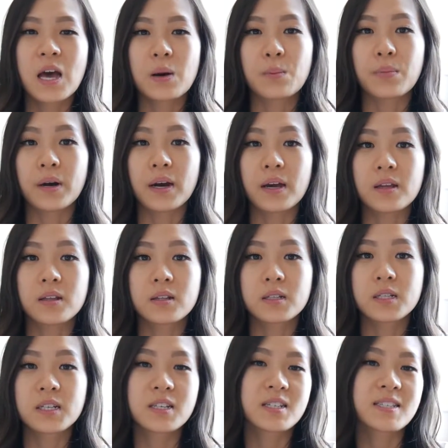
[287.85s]

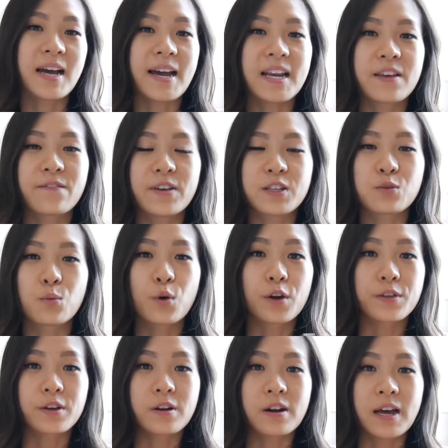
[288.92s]
But to decide if it's
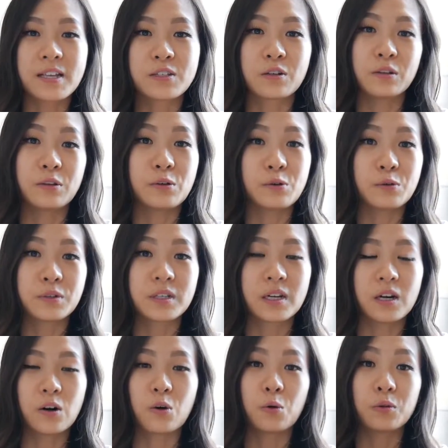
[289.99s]
worth it or not to lose
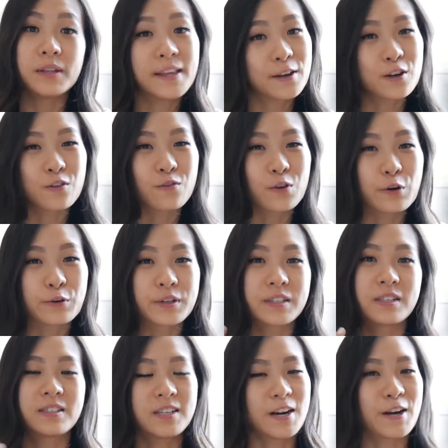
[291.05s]
a whole layer of gold
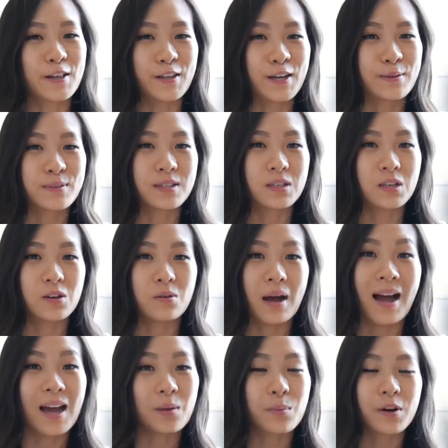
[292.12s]
is entirely up to you.
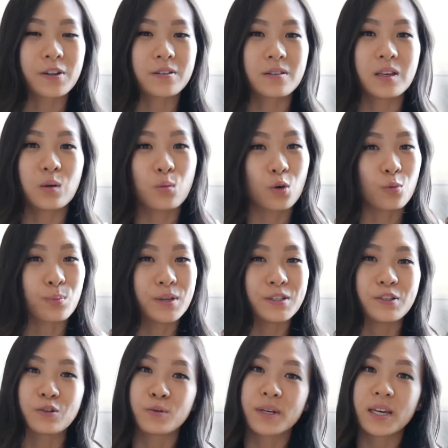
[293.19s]
I personally won't be
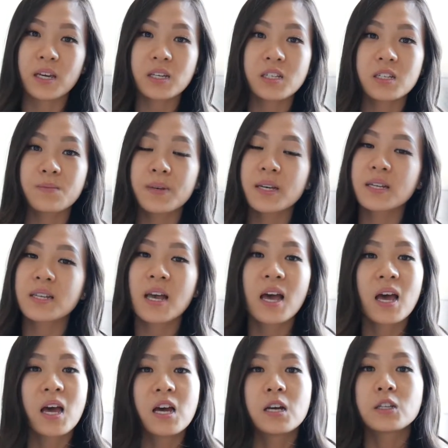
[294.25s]
doing it just because
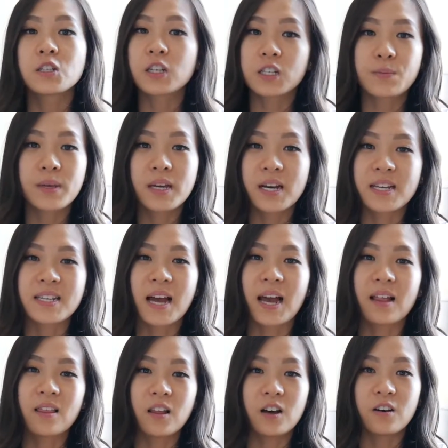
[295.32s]
just because
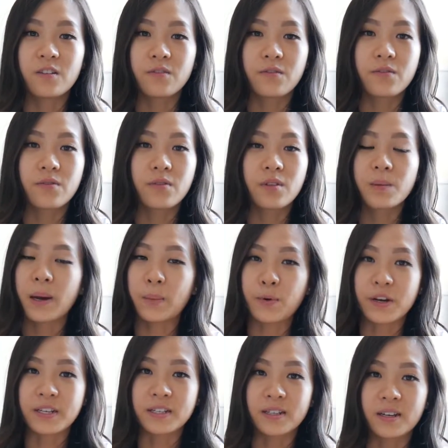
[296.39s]
I love my
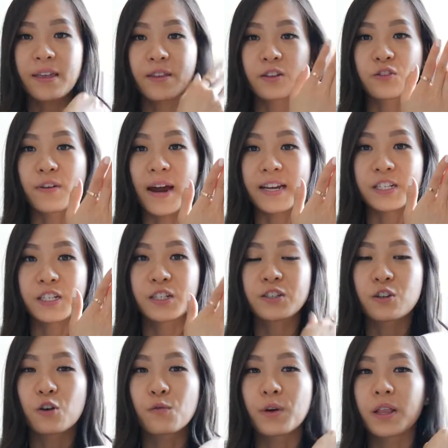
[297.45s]
bracelet and the scratches
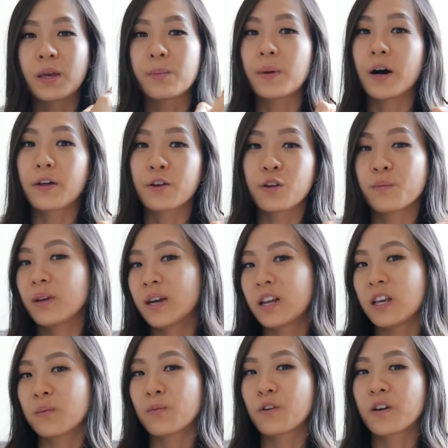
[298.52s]
don't really bother me
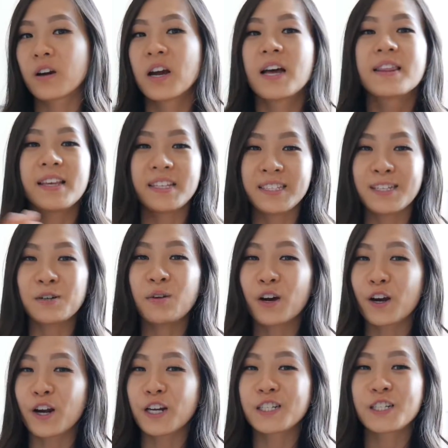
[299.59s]
anymore. They still
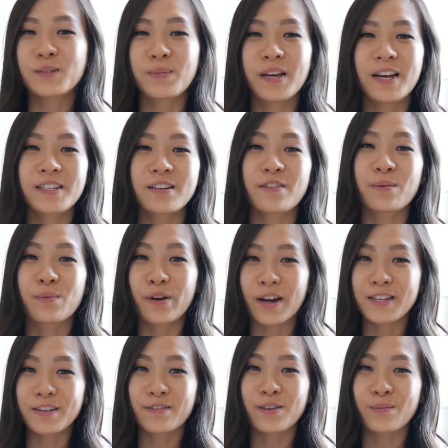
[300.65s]
hurt just because of the
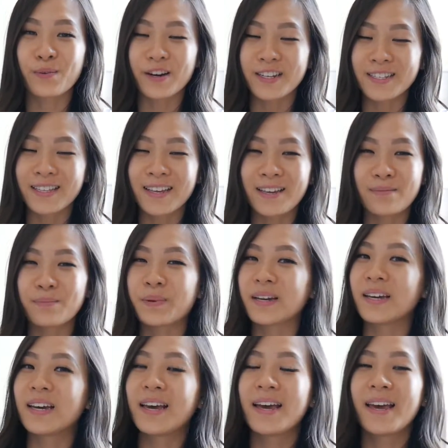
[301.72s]
price of the bracelet, but